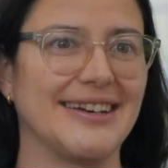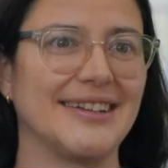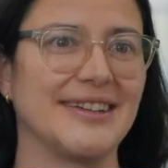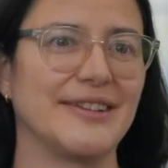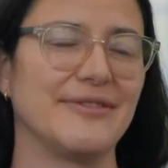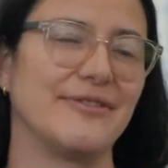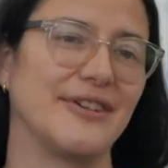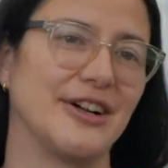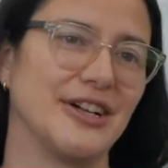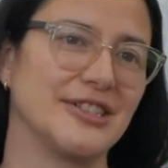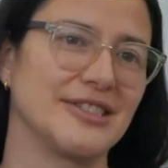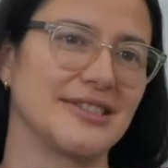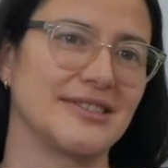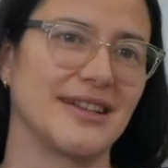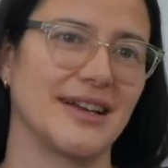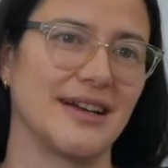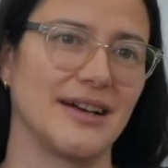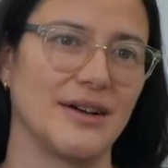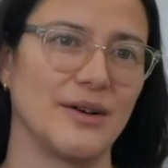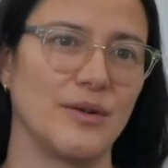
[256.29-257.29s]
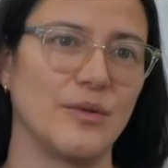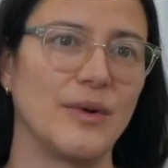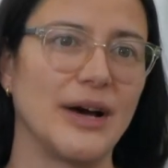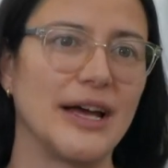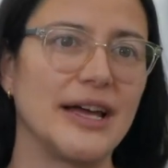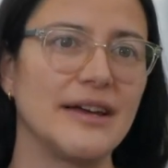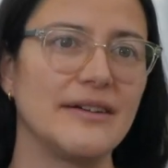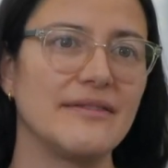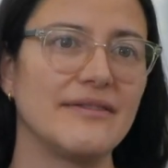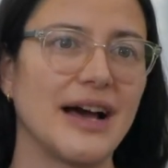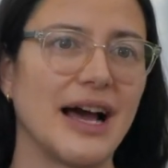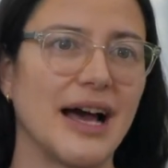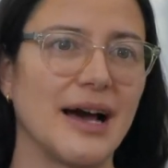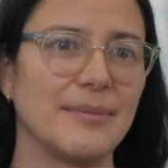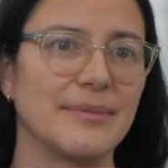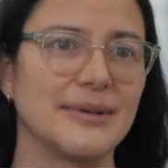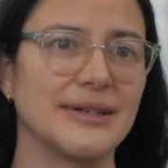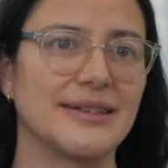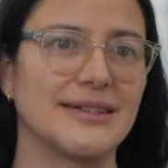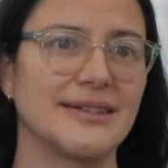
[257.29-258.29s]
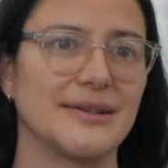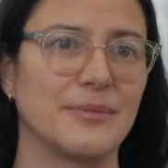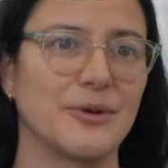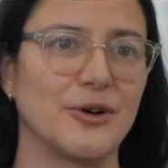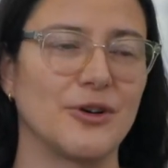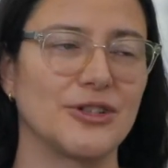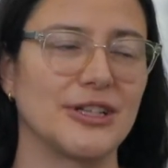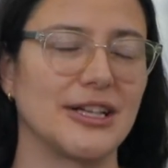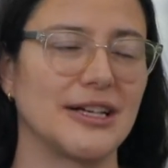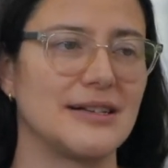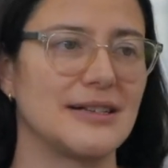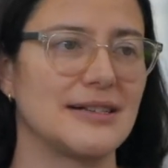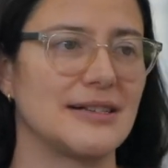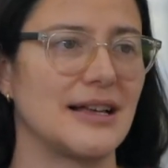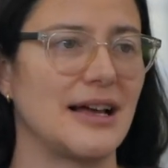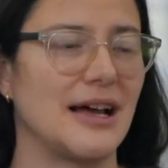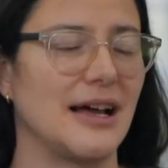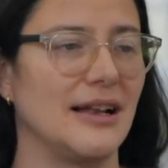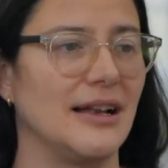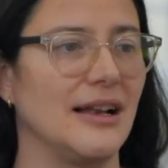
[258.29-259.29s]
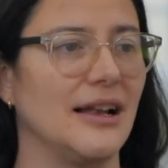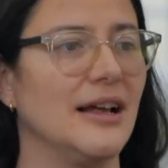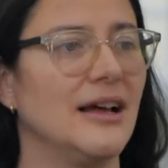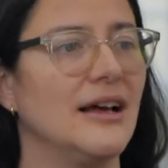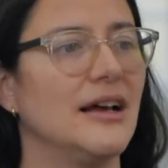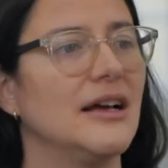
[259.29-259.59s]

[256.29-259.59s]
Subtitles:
the first wave happened upon us, and